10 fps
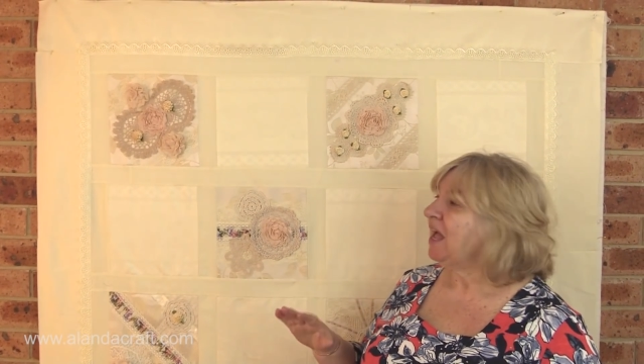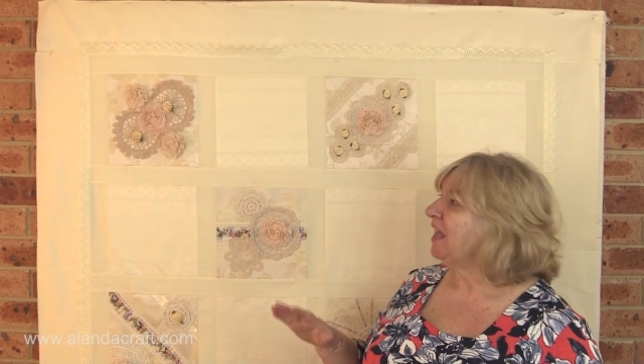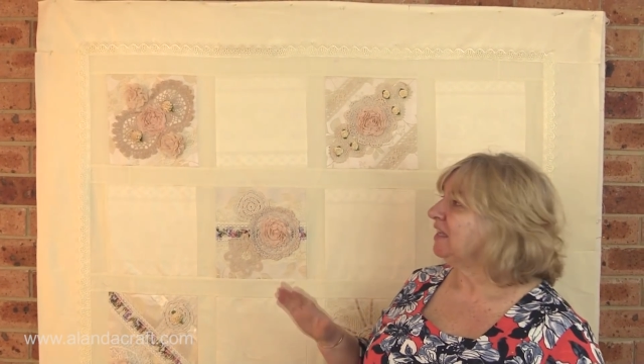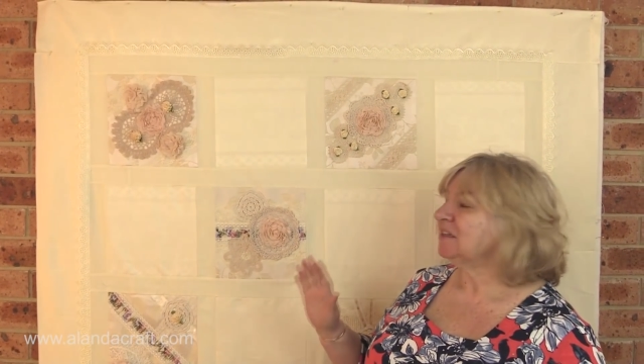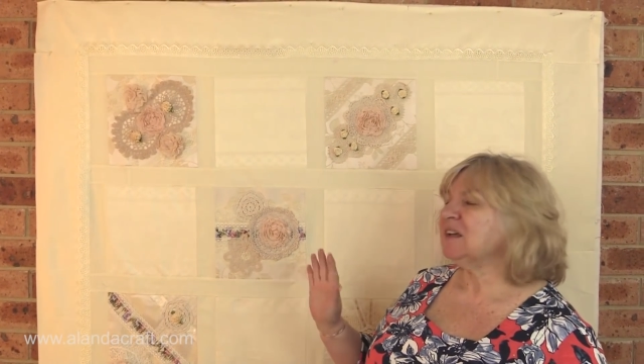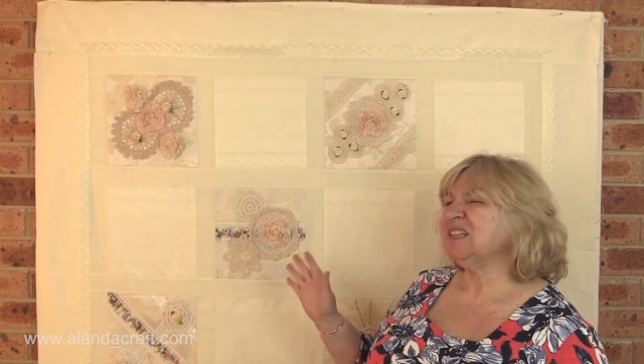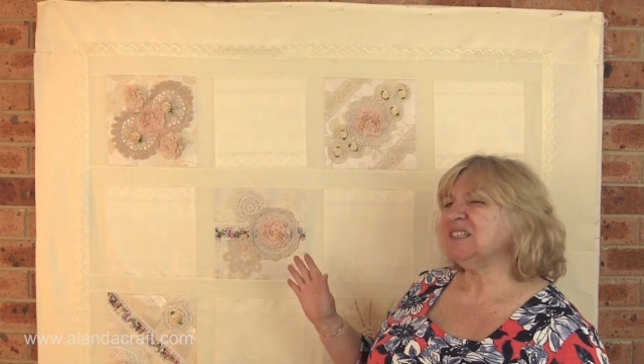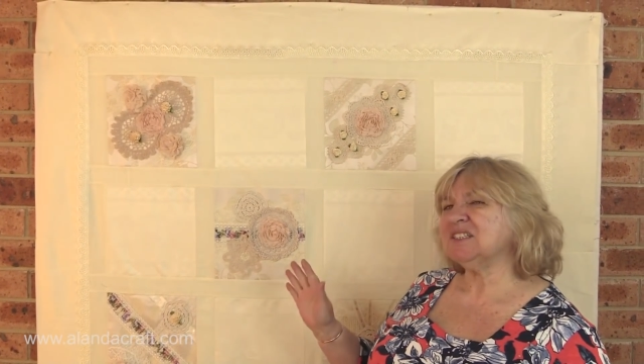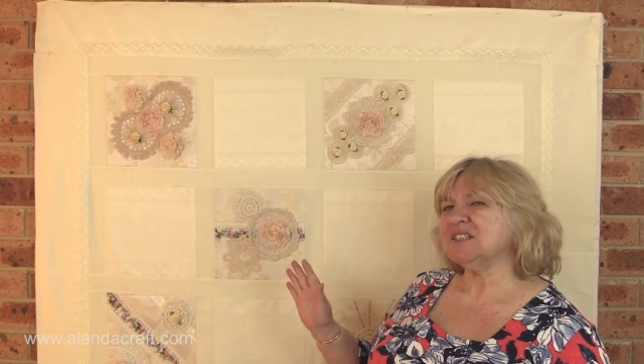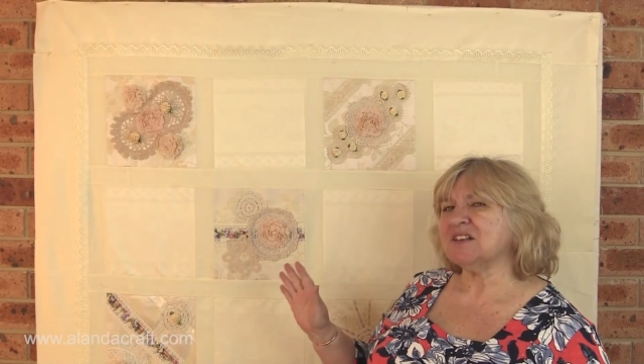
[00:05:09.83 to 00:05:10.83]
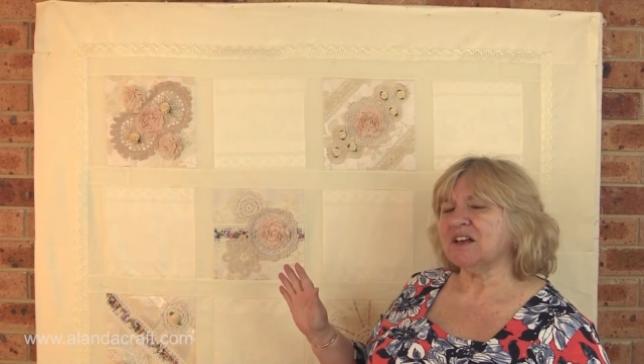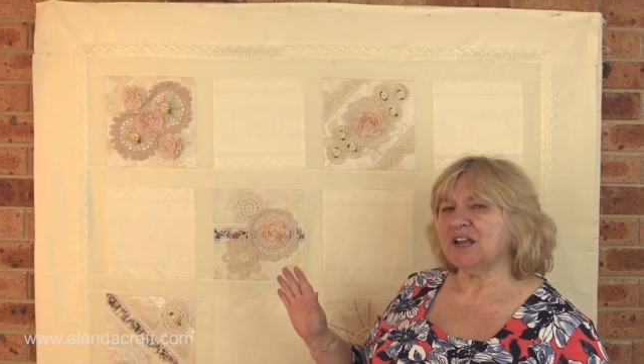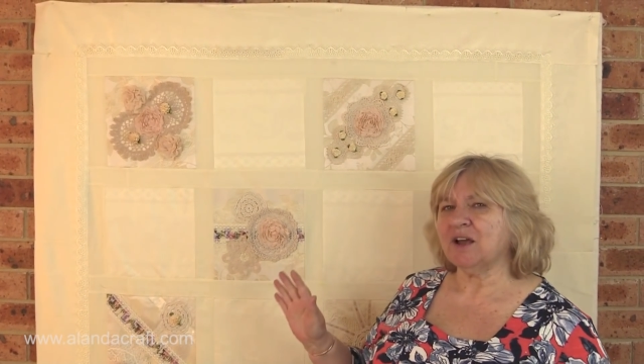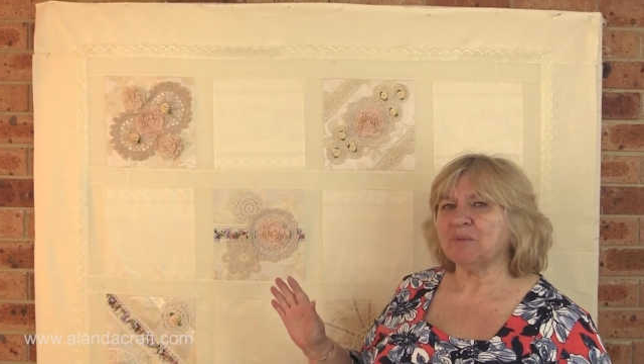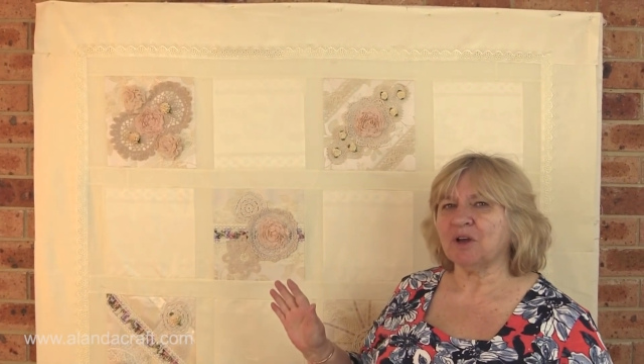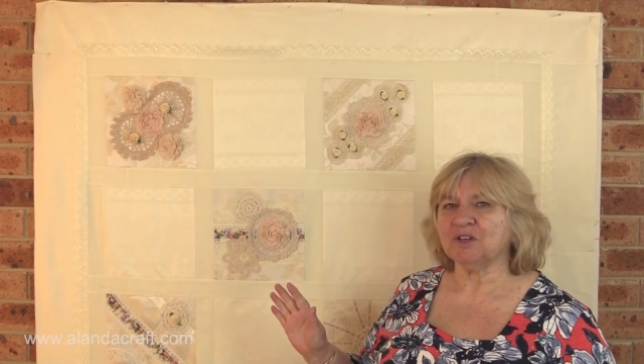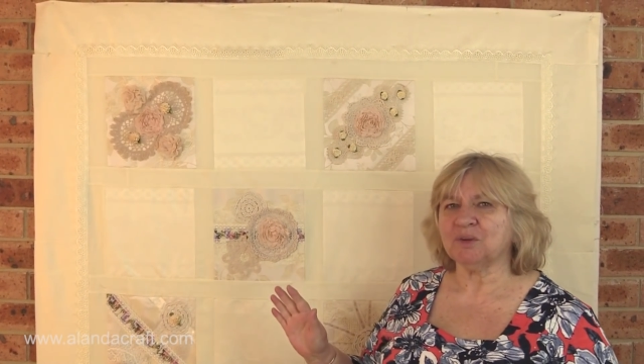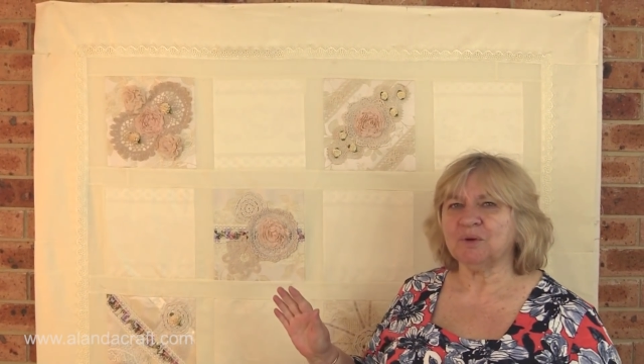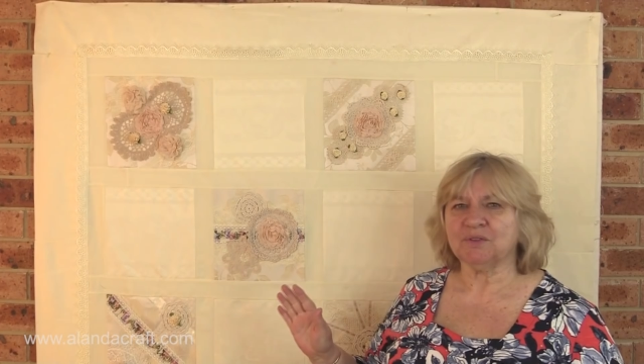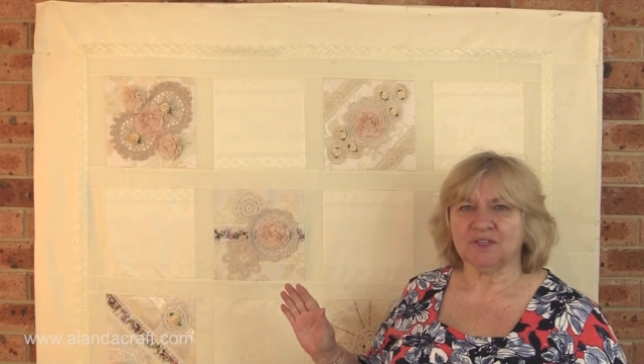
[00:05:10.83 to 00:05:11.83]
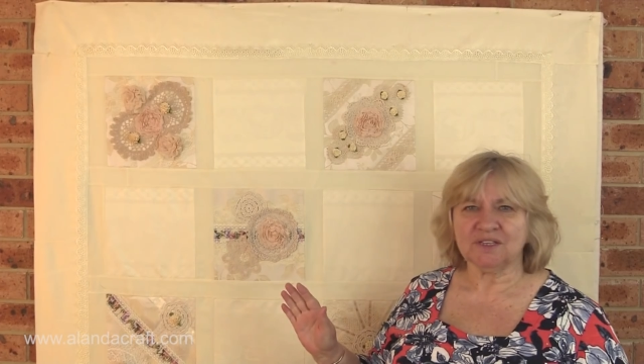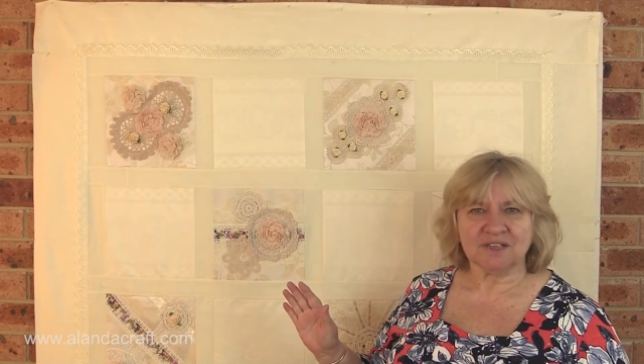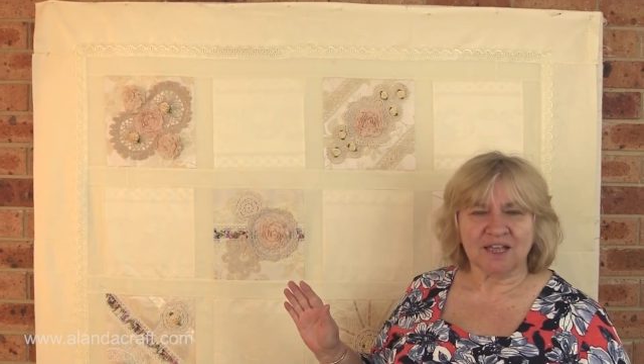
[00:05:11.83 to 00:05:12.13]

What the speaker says: and I need to decide how I'm going to quilt this.